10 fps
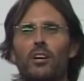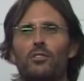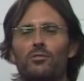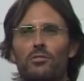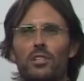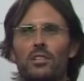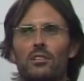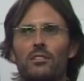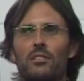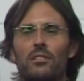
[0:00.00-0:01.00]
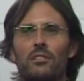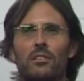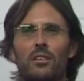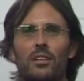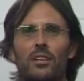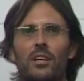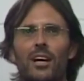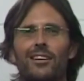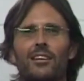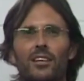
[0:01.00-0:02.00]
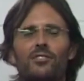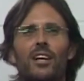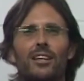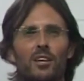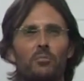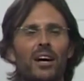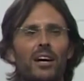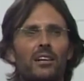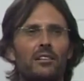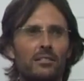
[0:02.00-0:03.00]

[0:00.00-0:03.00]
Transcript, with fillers: injury unless they get paid.